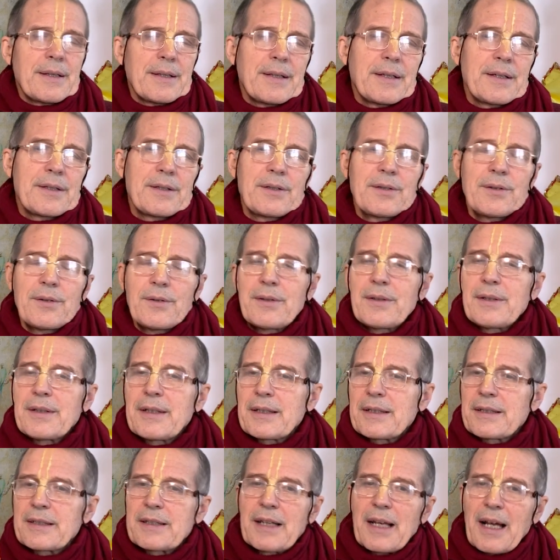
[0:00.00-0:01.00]
that during
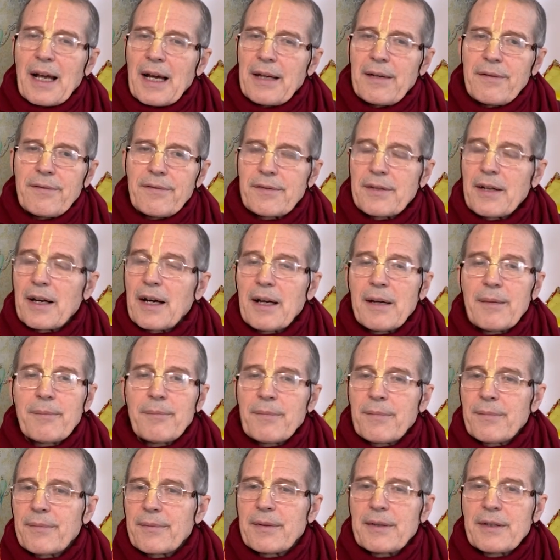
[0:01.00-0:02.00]
this
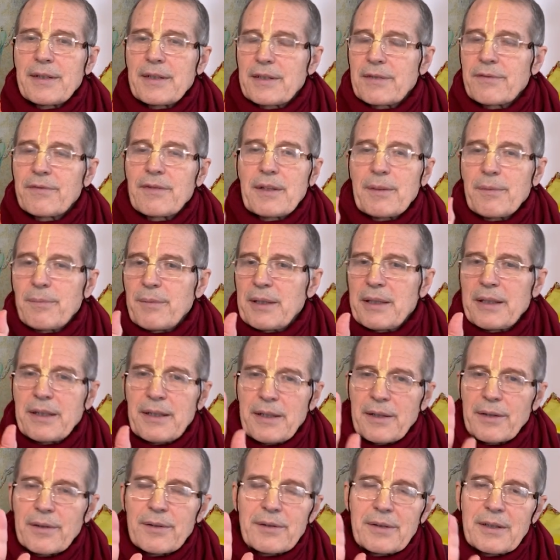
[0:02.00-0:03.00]
lifetime, this will be
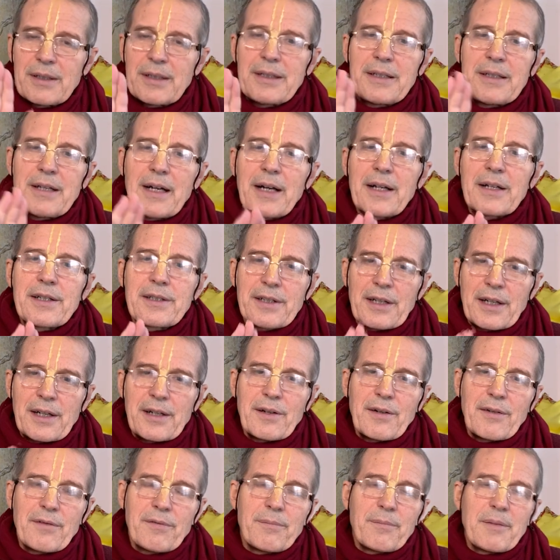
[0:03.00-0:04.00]
the only darshan
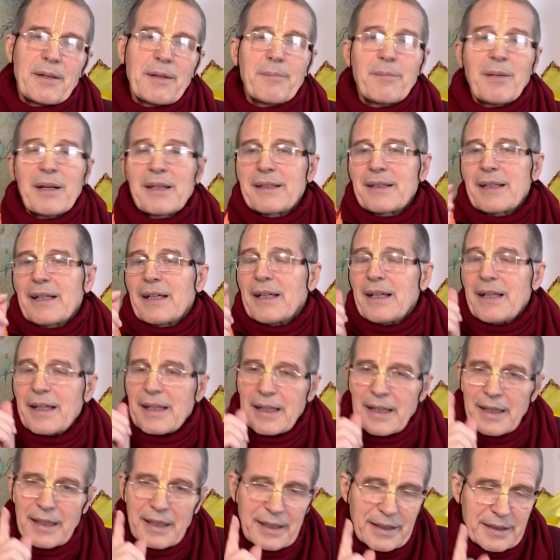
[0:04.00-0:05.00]
of me. But
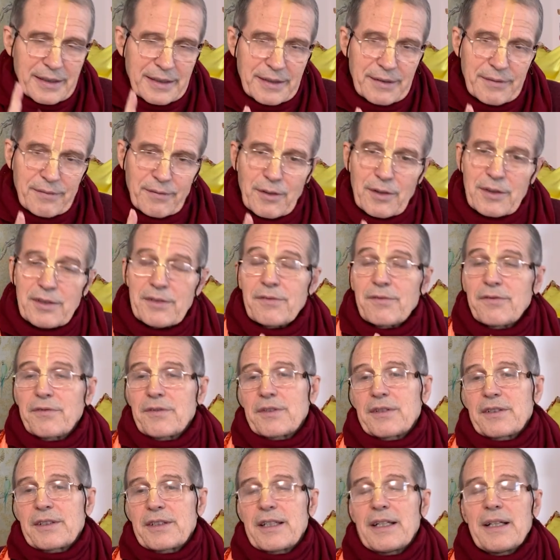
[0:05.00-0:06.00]
it was
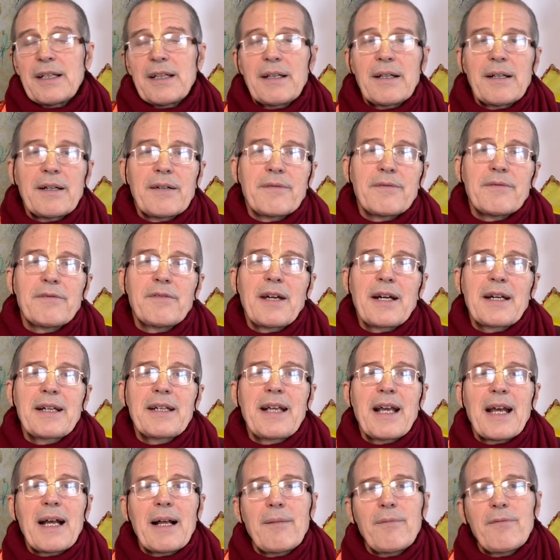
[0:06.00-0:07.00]
still
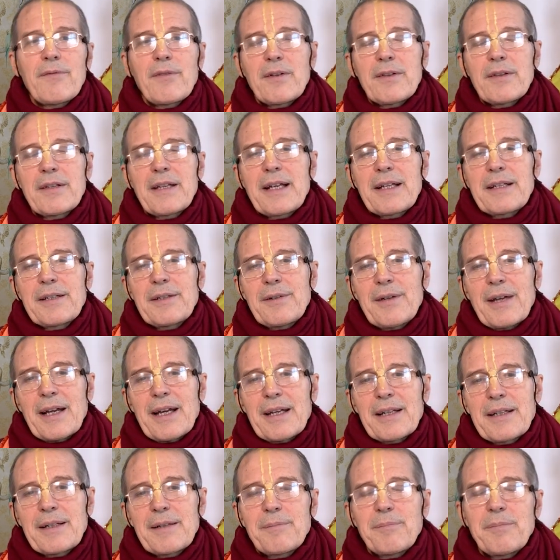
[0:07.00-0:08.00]
very helpful that you
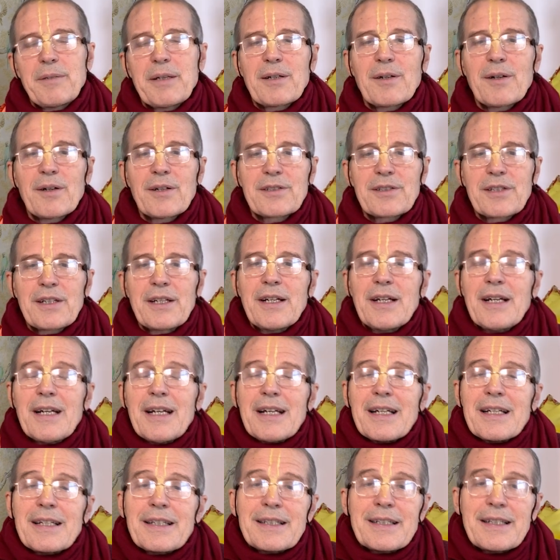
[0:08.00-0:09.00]
had it, because
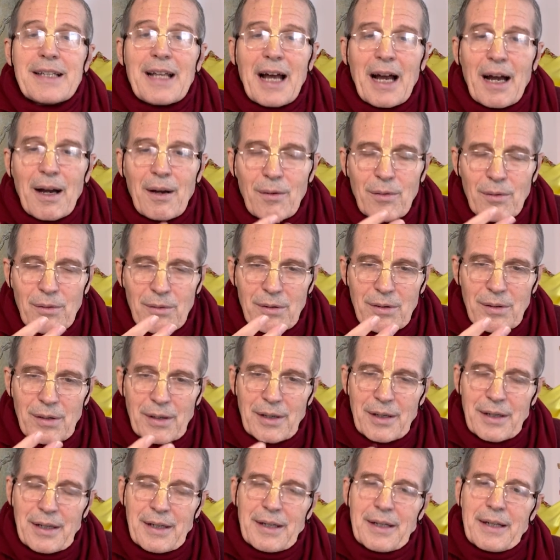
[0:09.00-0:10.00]
now
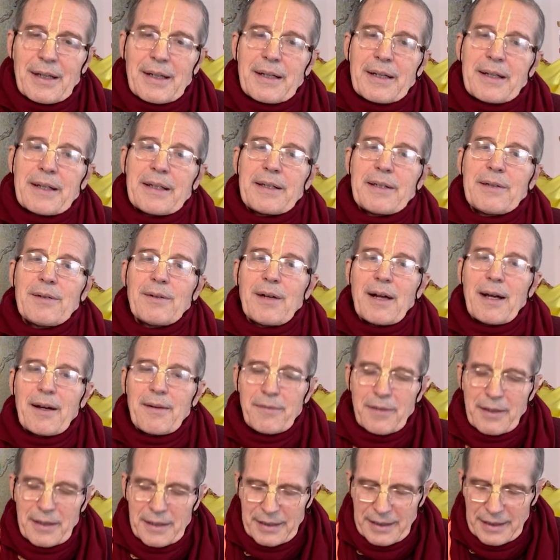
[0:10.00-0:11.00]
you
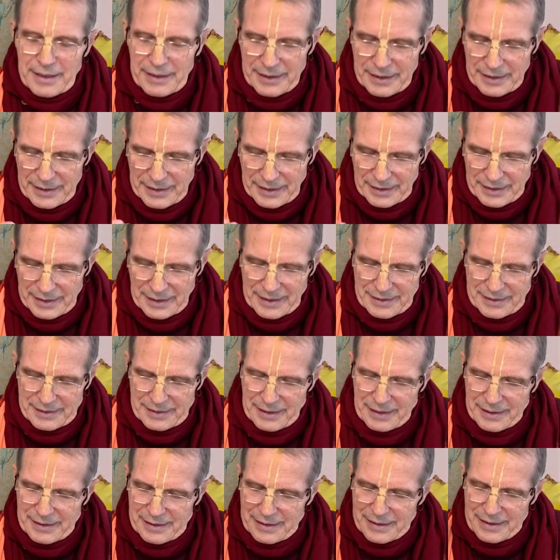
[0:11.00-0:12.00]
have an eagerness,
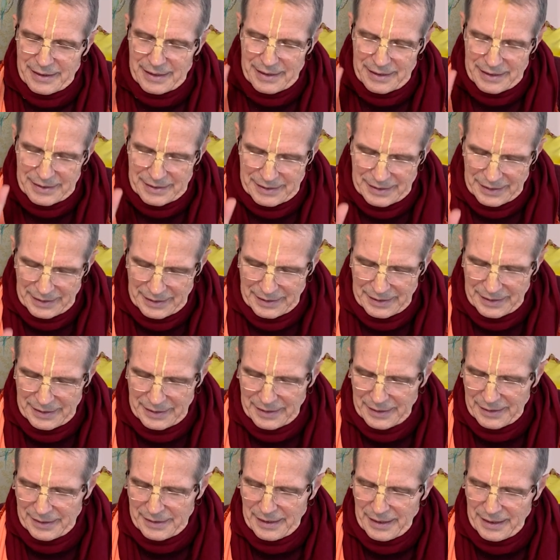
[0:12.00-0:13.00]
and this
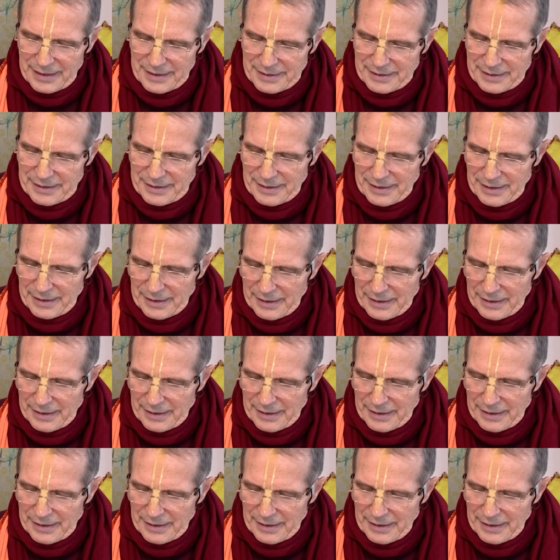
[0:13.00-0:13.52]
eagerness